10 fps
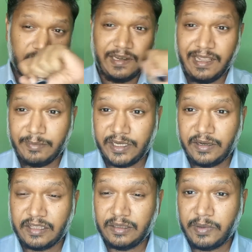The lemon
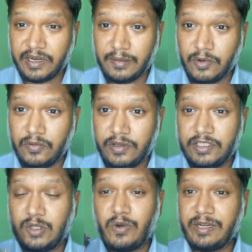and the bergamot
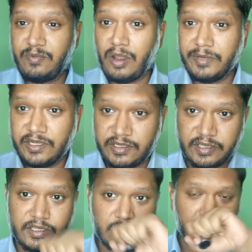is quite prominent
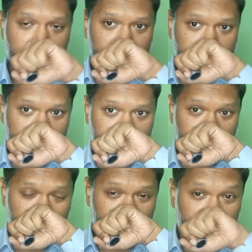in this one.
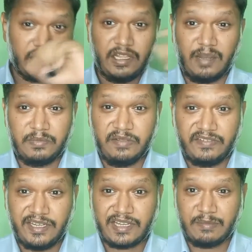Really
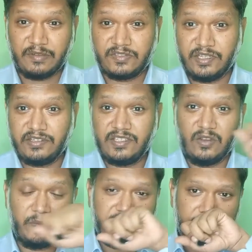uplifting type of
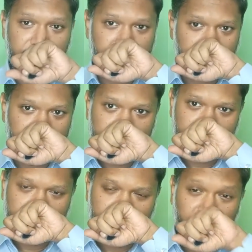citrusy opening.
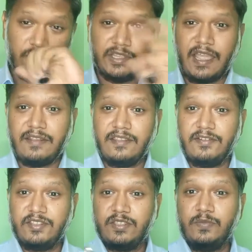With that, there
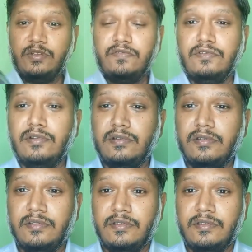is this beautiful